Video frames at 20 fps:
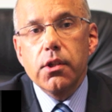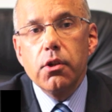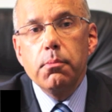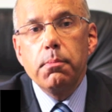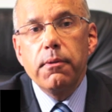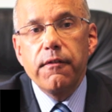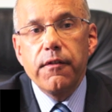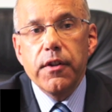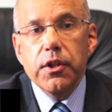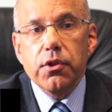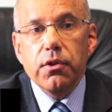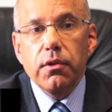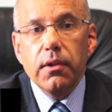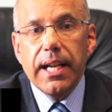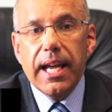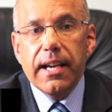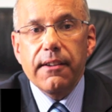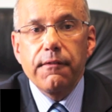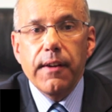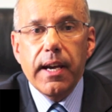
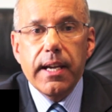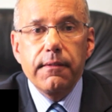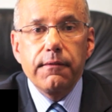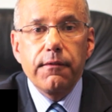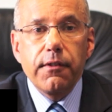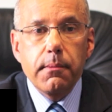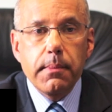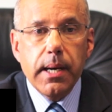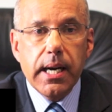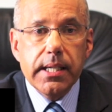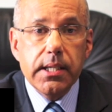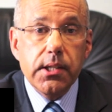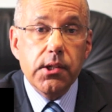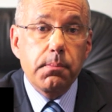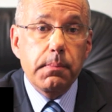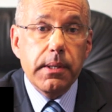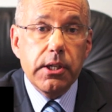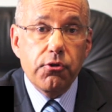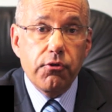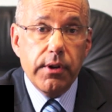superficial leg vein
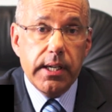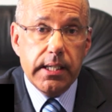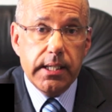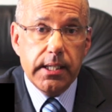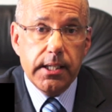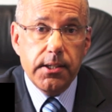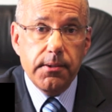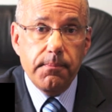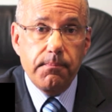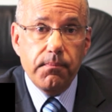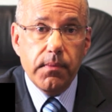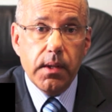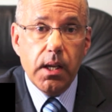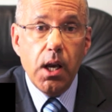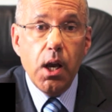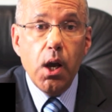phlebitis be treated?